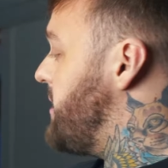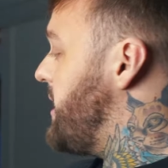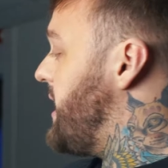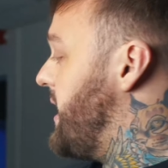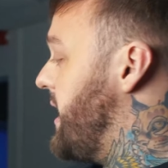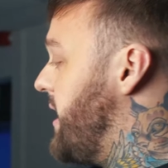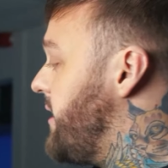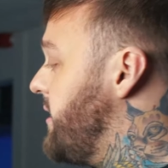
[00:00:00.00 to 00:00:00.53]
you're
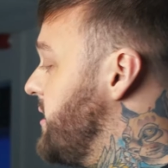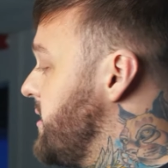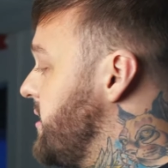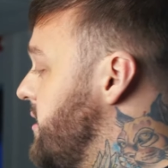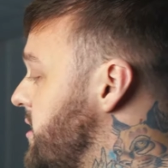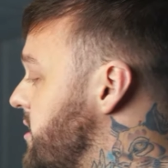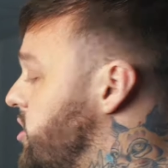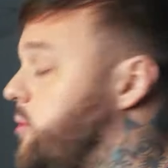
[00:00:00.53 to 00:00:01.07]
here,
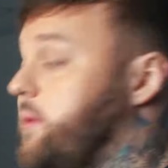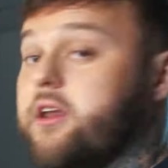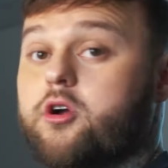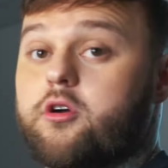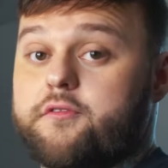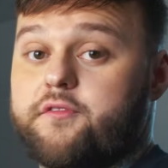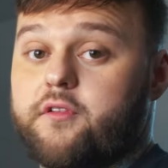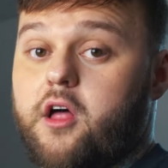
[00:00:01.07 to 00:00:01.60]
you'll be in a
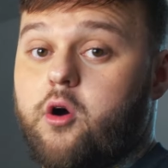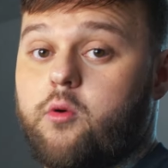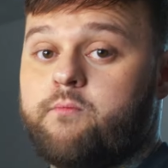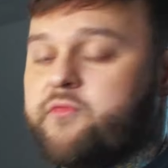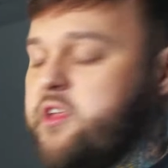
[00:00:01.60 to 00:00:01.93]
good flow.